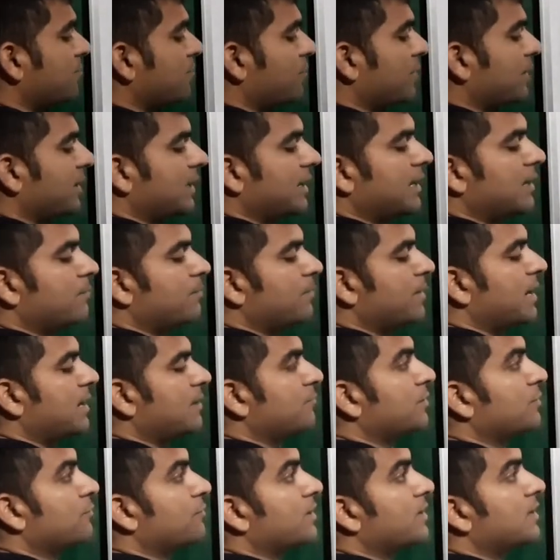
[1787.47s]
or A5
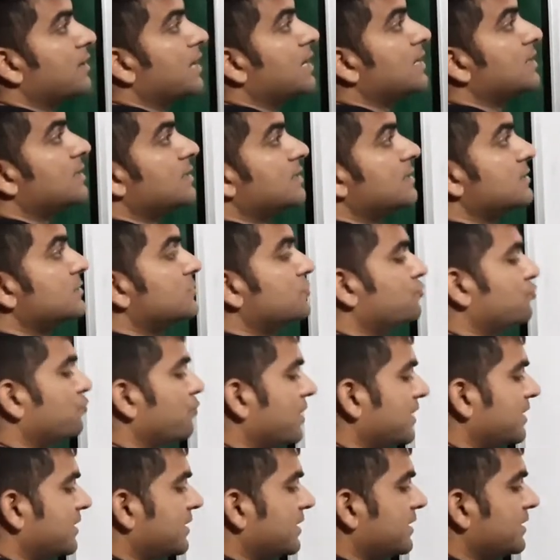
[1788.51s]
you can write is
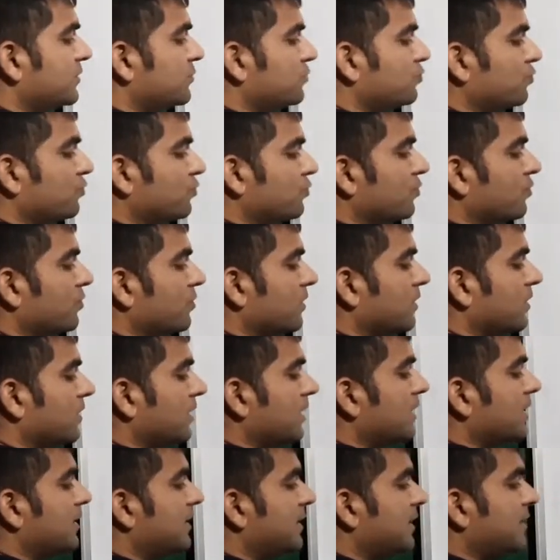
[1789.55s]
22.
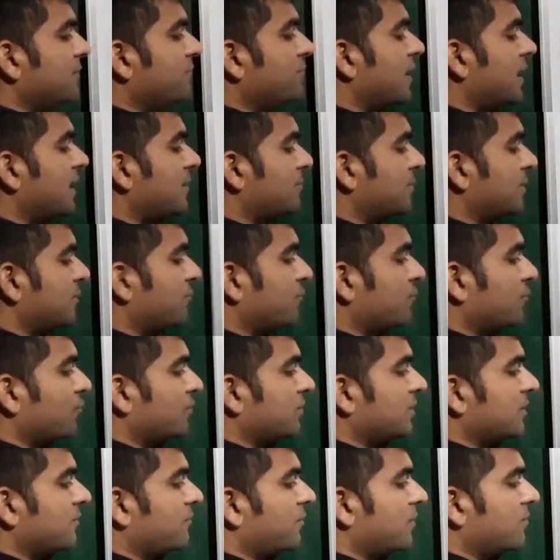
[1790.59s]
T5 we know
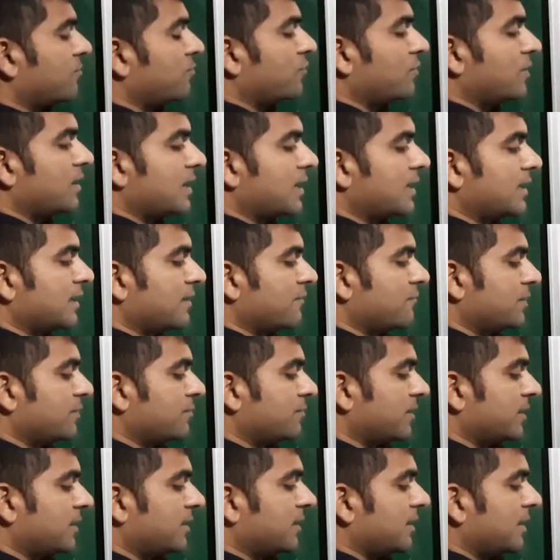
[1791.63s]
the formula,
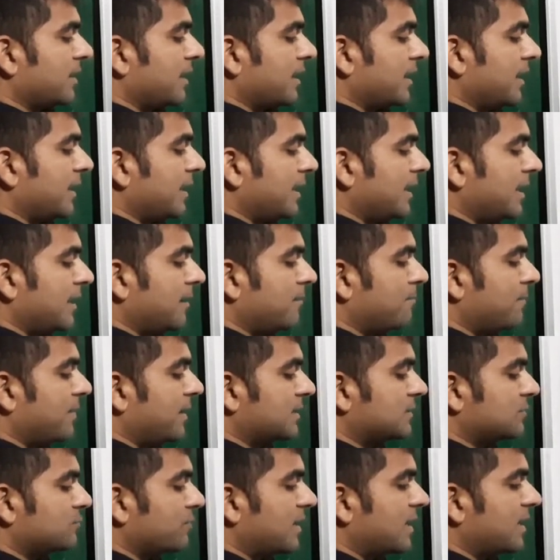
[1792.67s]
everyone. A
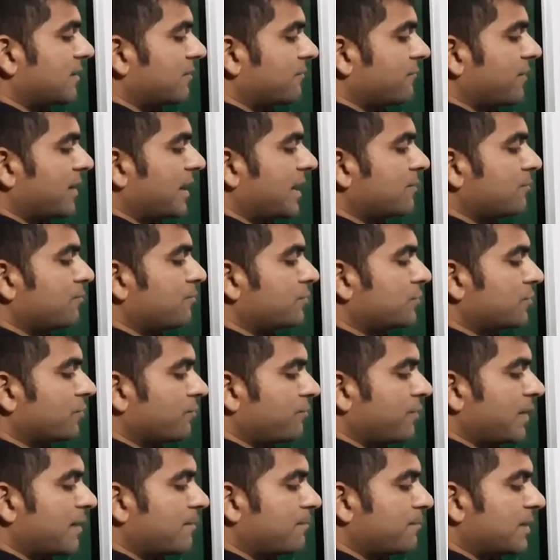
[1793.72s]
plus what? 5, so
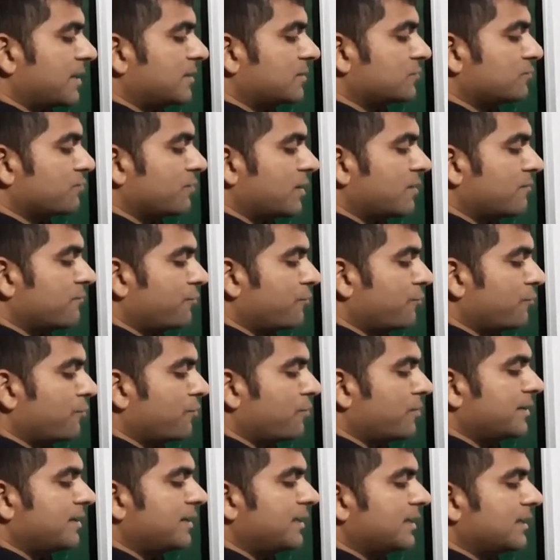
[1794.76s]
5 minus 1,
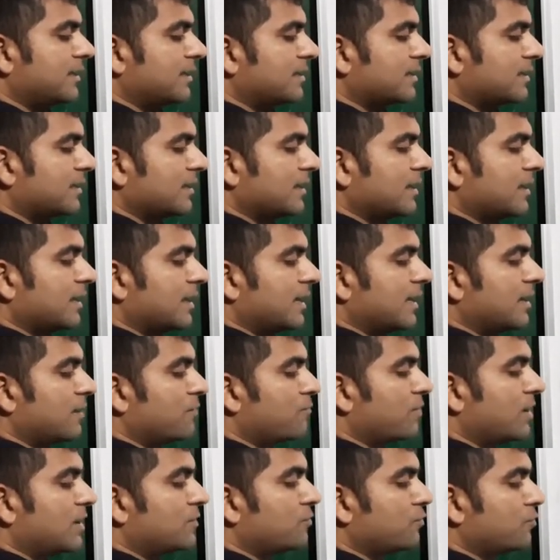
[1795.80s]
4D
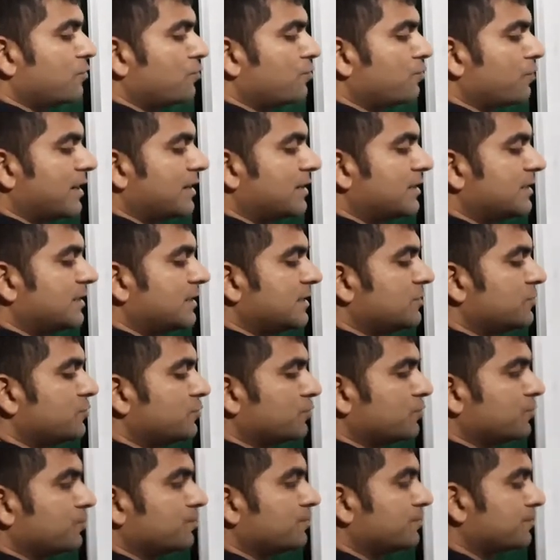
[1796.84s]
equal to
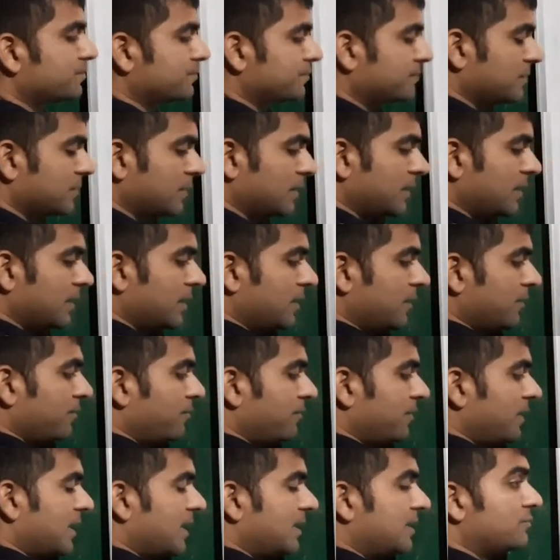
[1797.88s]
22.
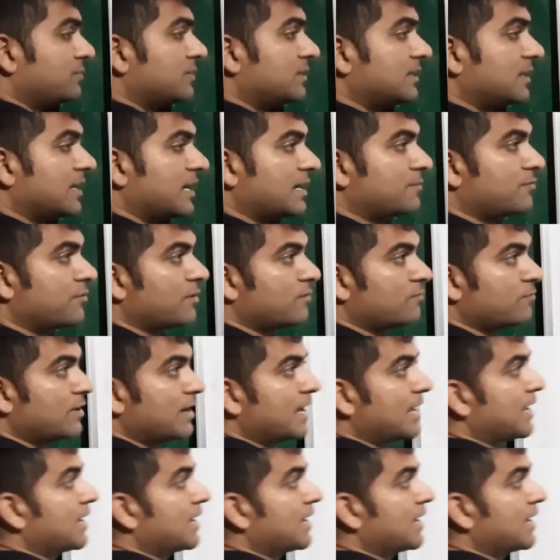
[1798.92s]
we are using that formula